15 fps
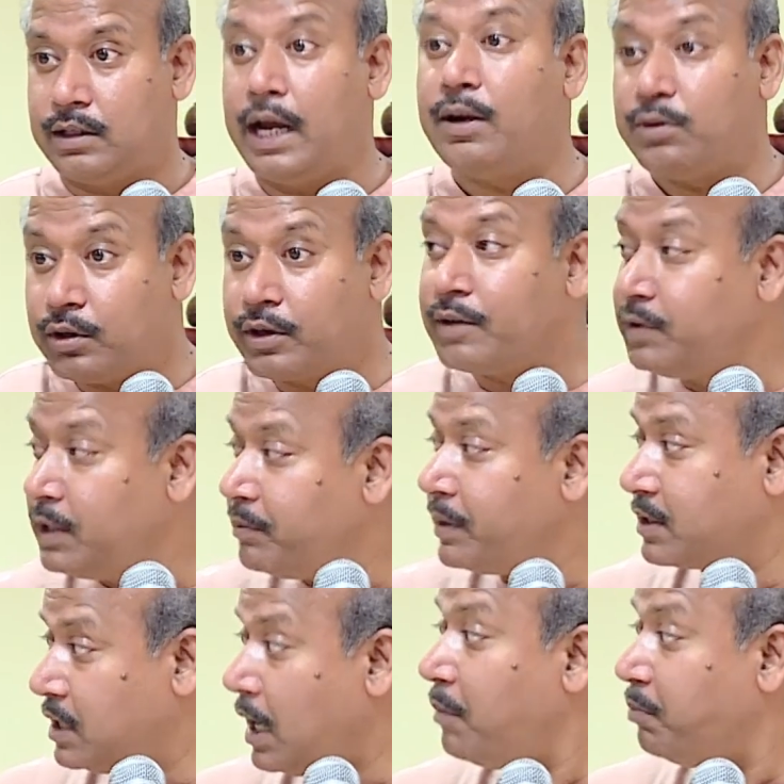I have to give them
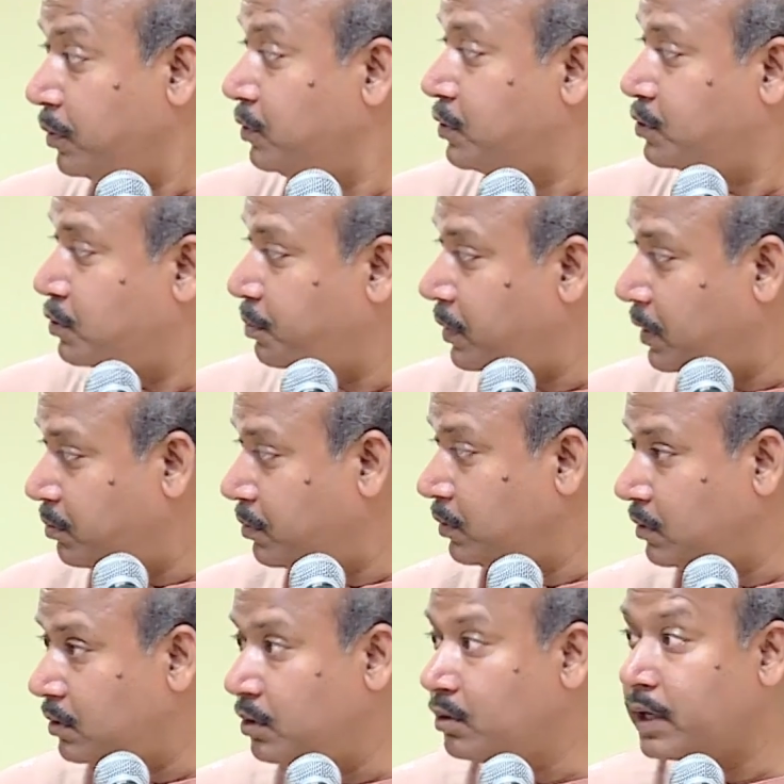examples to people
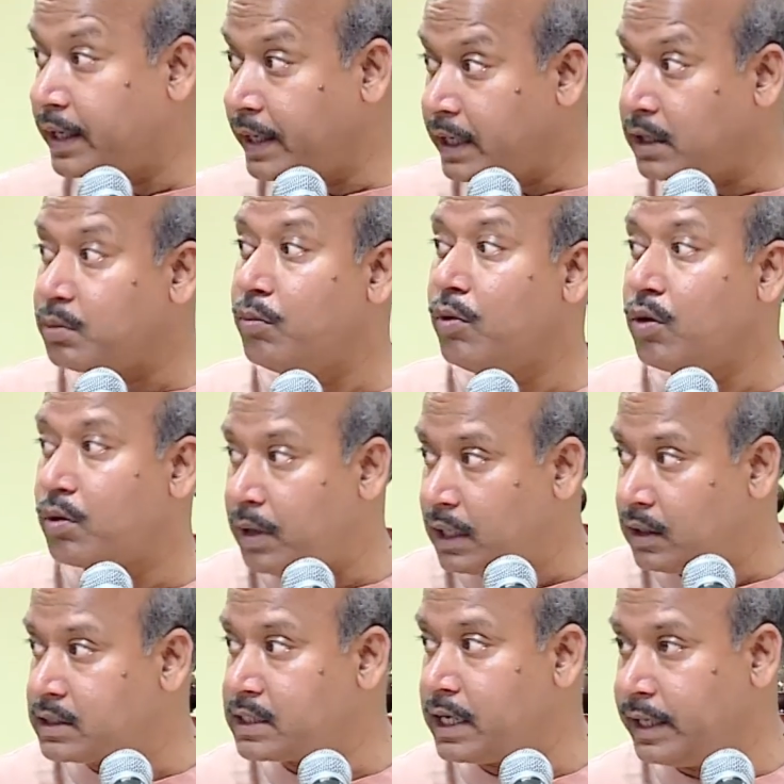to create more
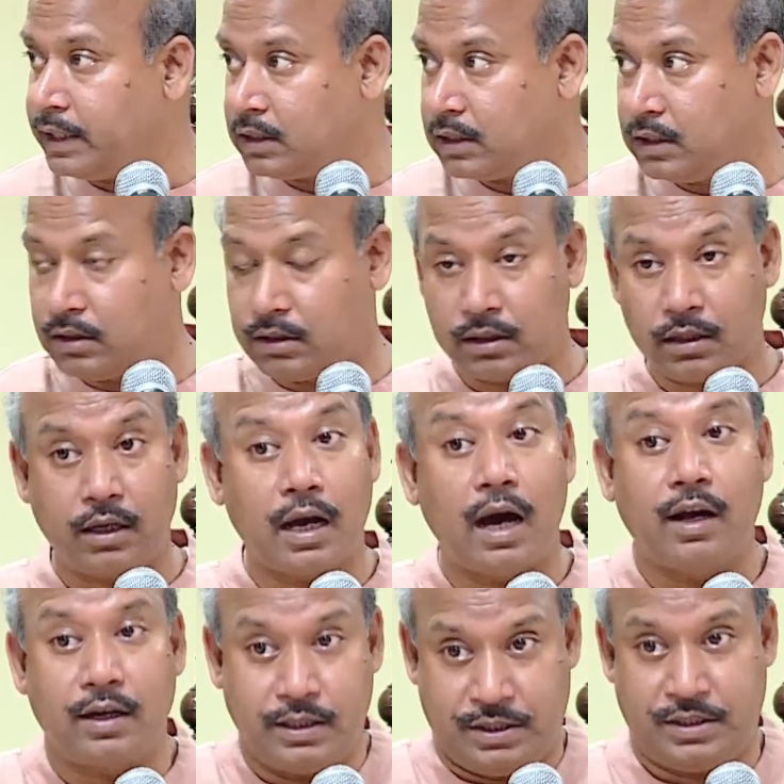Bala Sahitya
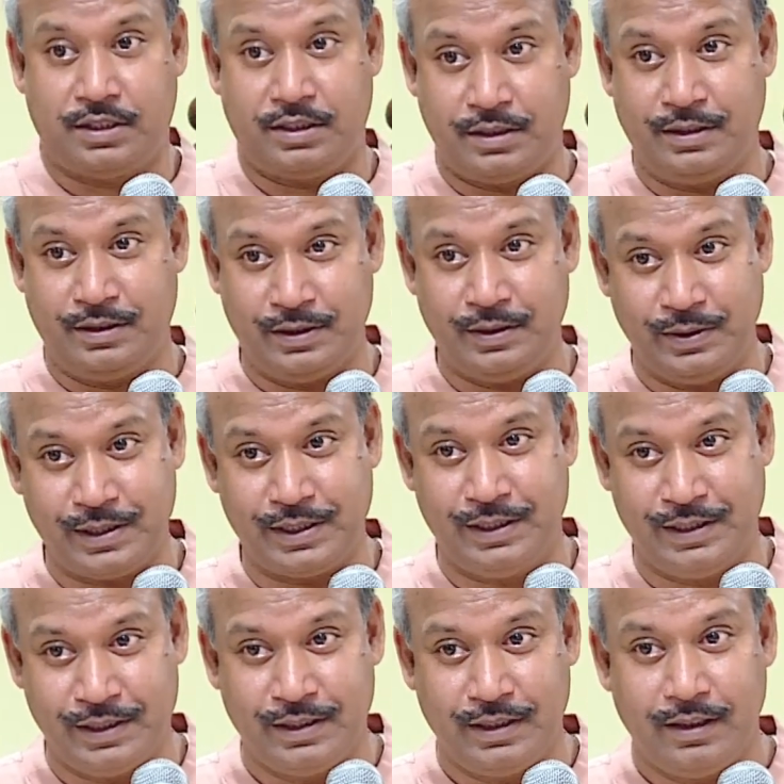karas. Okay.
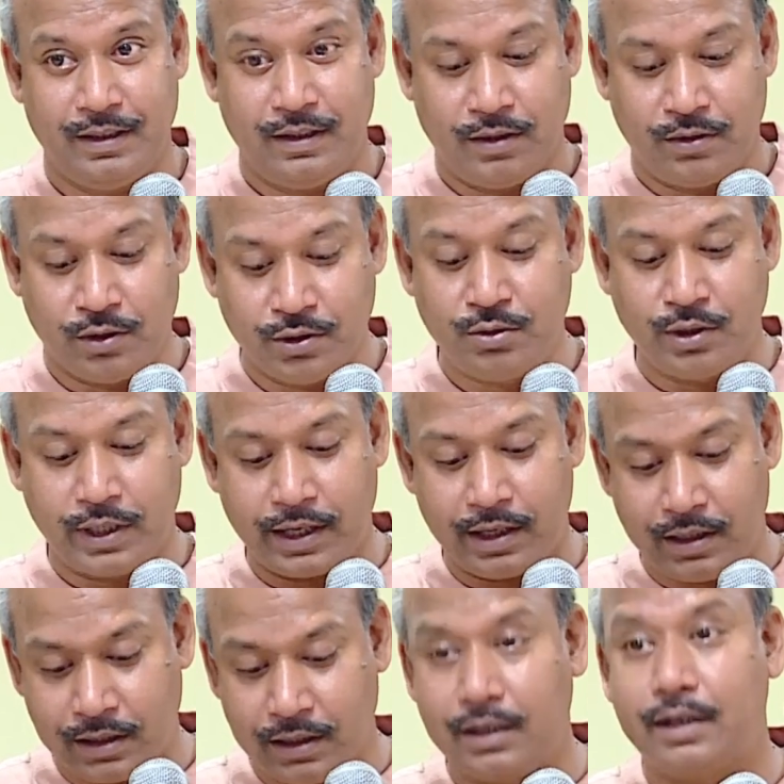Those who
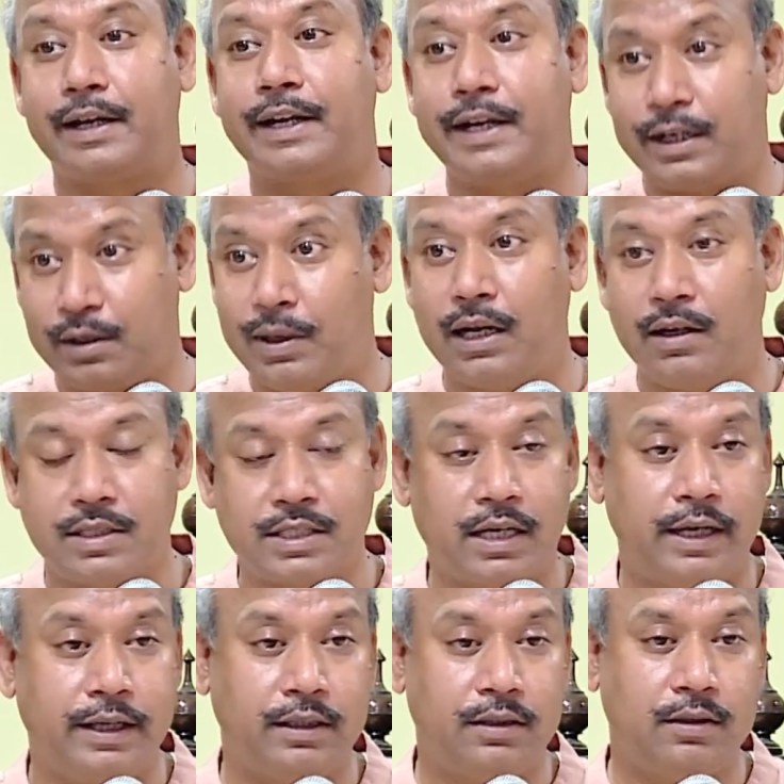can create Bala
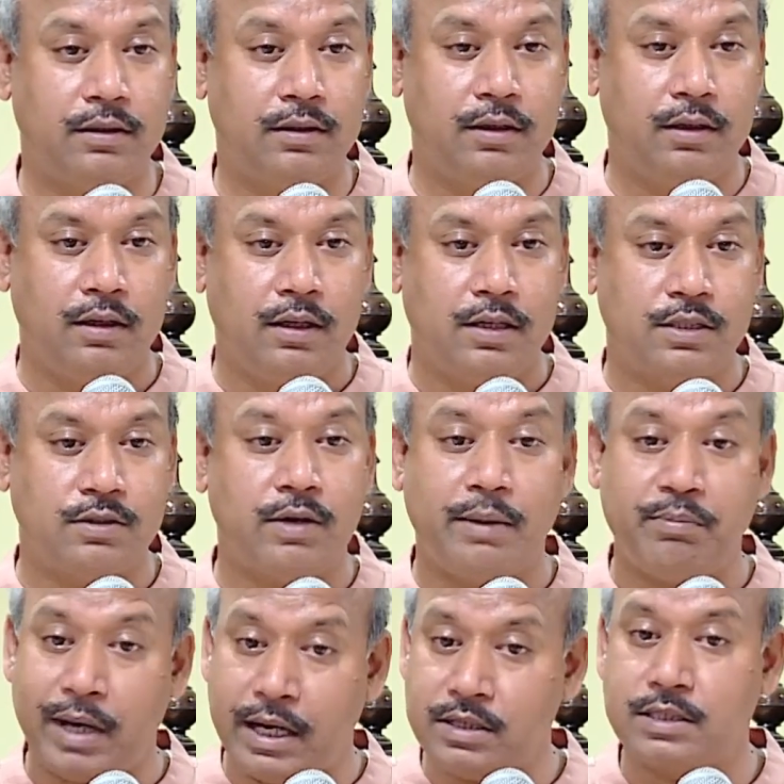Sahitya. So I
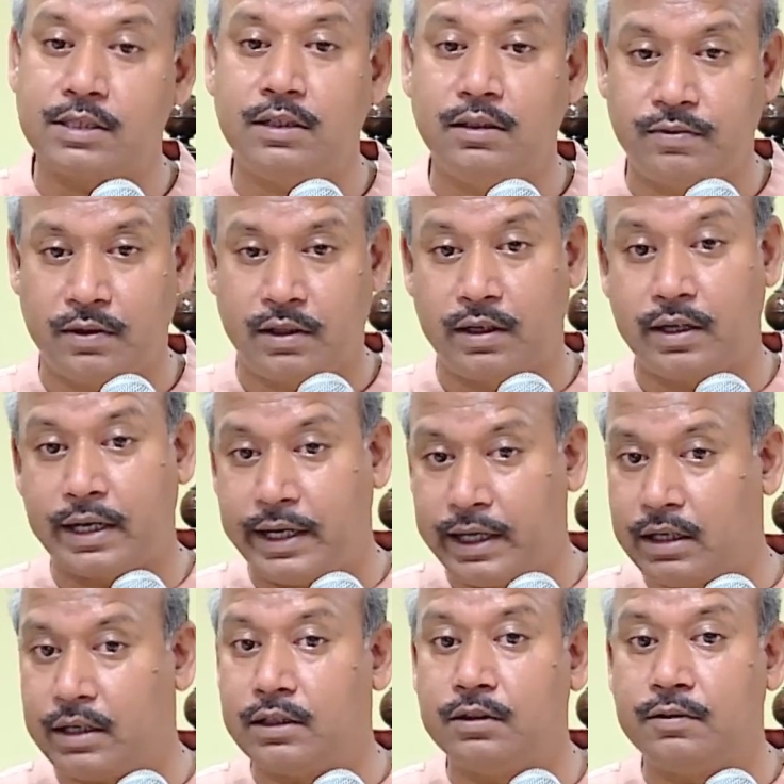myself
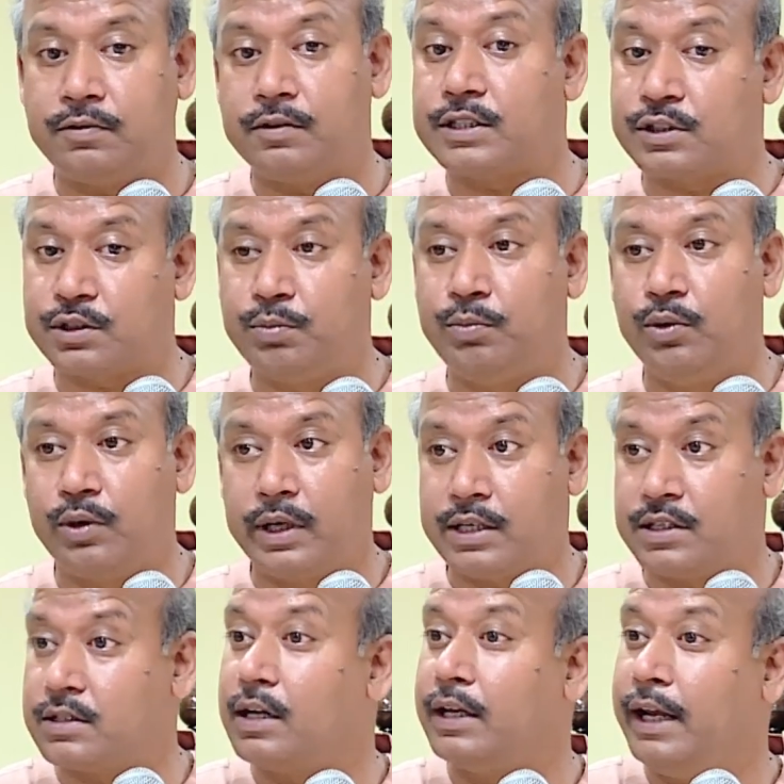created the first book is
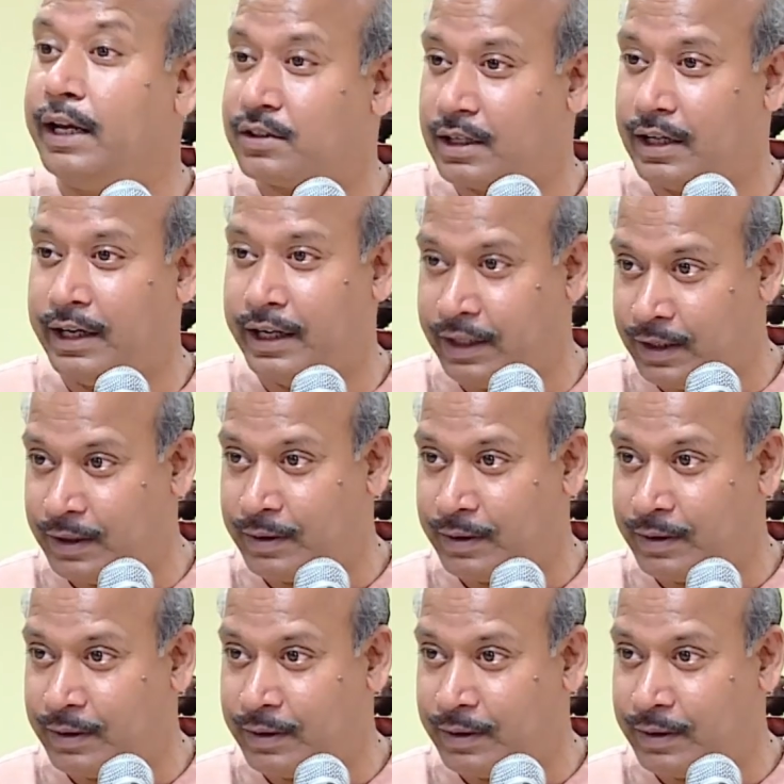Shane Shane.